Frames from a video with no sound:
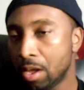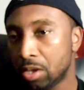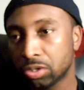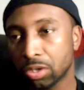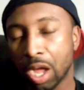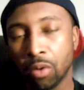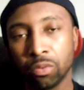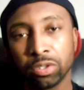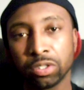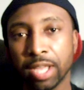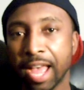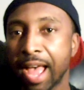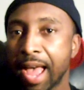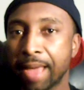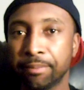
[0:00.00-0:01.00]
So I was
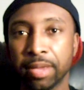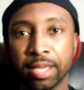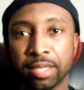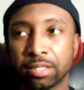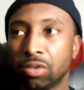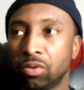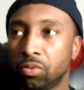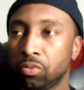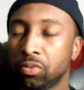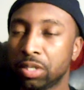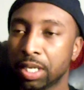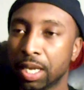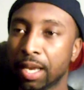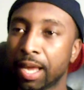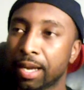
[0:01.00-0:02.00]
hot, man. So
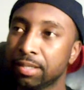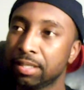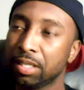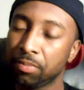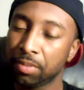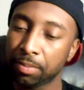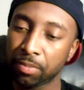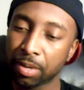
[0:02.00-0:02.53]
then, like I said,